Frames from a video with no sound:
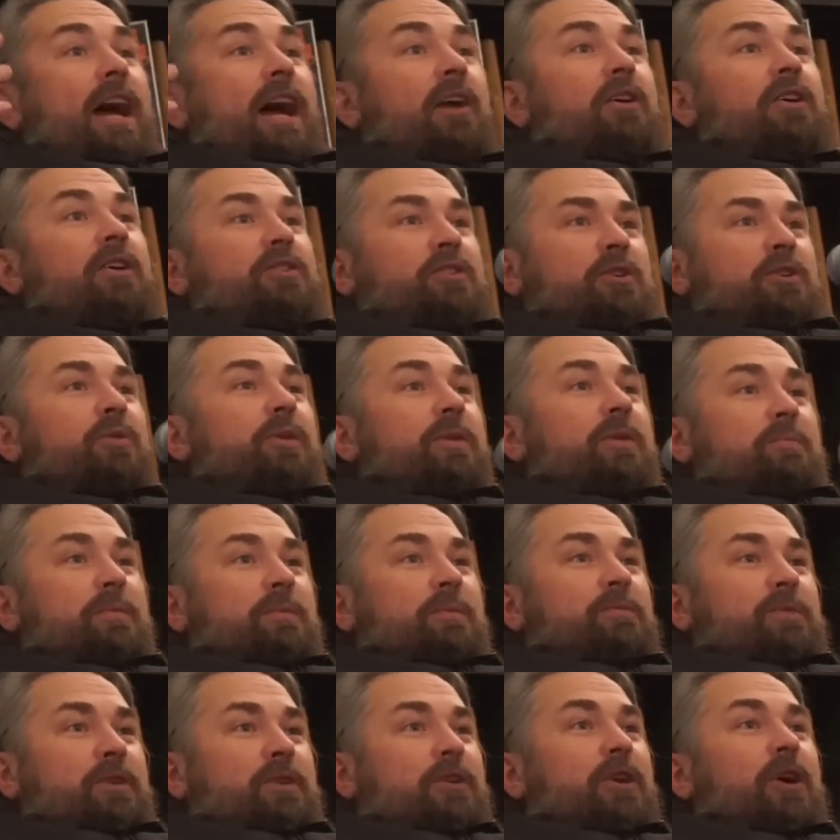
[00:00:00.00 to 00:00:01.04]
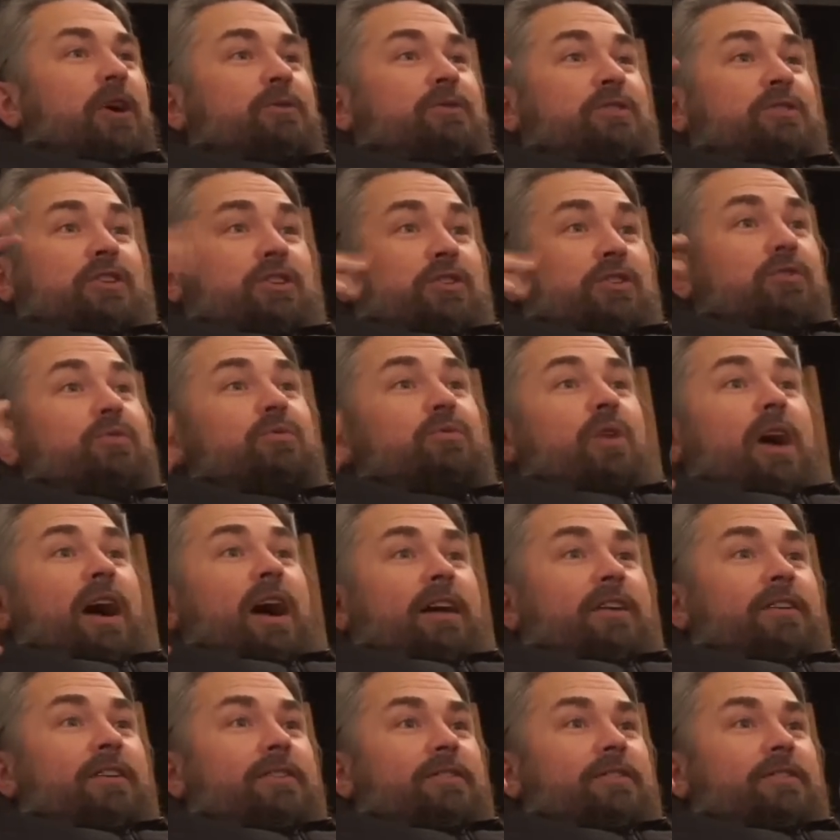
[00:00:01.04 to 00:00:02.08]
How to do it denotes that you
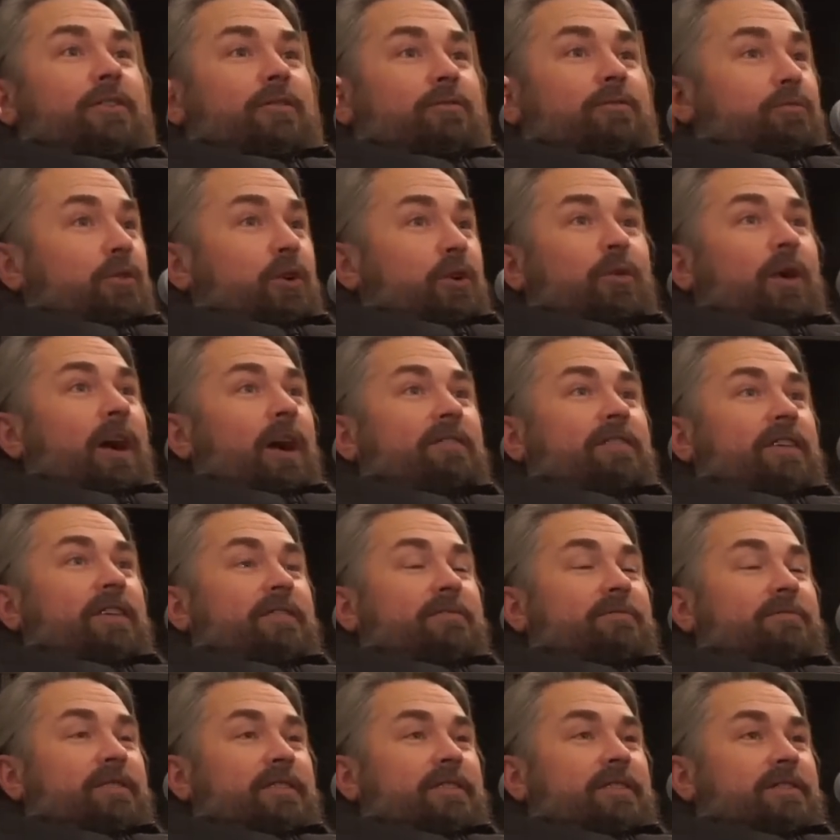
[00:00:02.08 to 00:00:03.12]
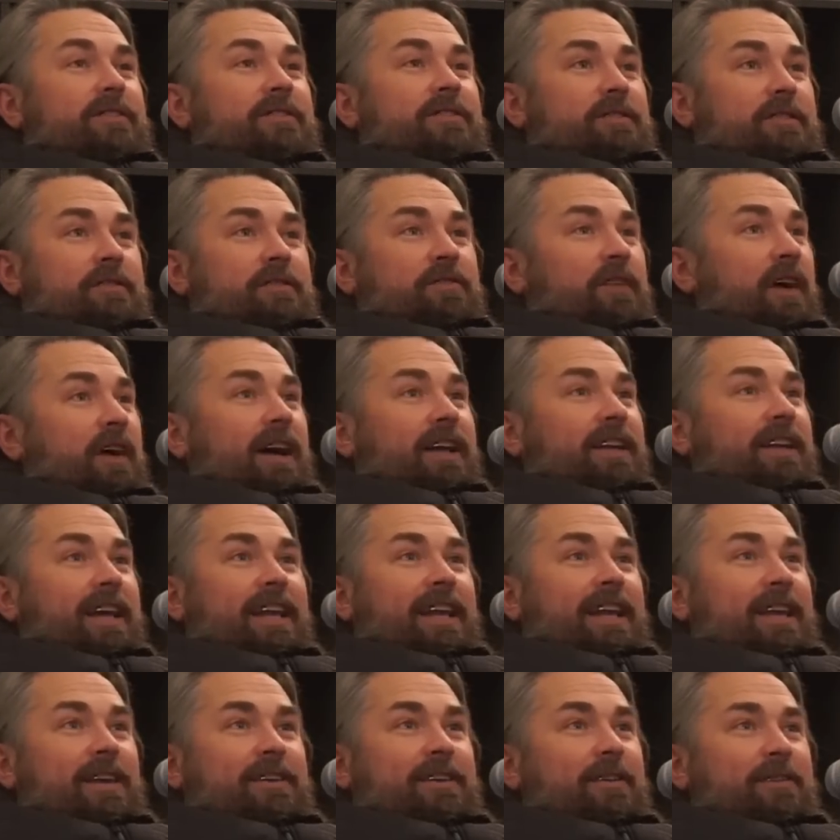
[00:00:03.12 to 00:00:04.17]
haven't defined
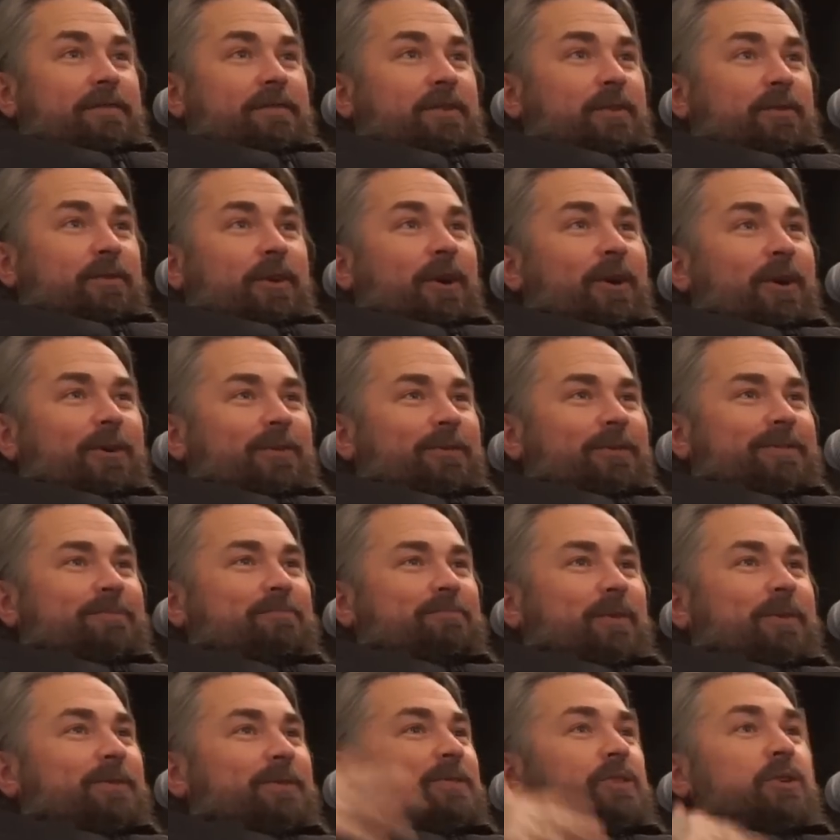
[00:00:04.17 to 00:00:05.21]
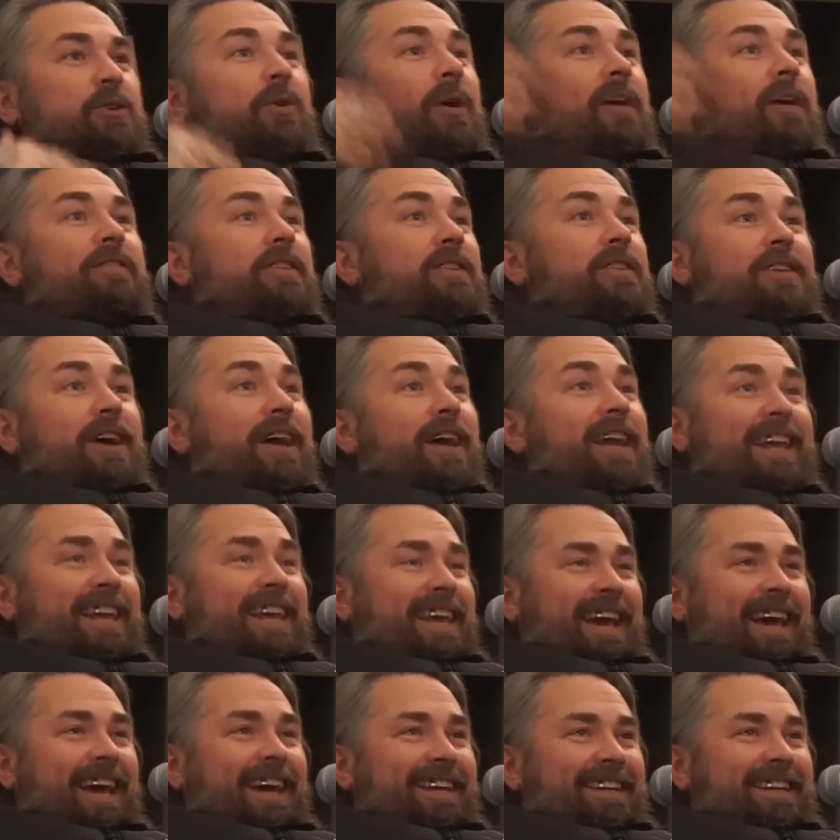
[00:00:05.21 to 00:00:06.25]
any of your own person. You haven't done it
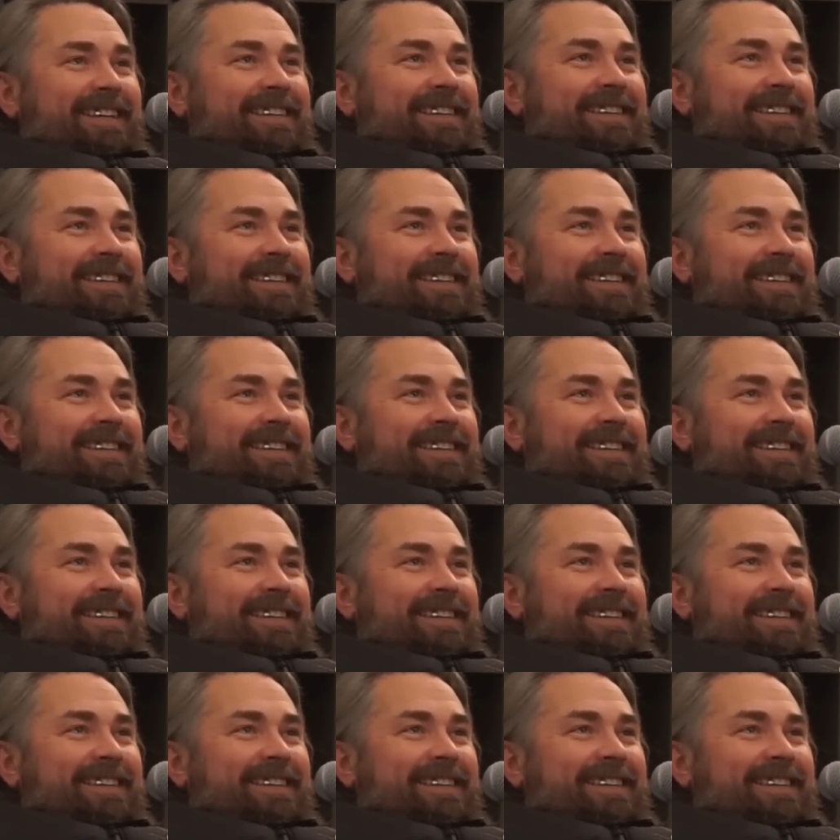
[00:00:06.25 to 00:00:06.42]
yet.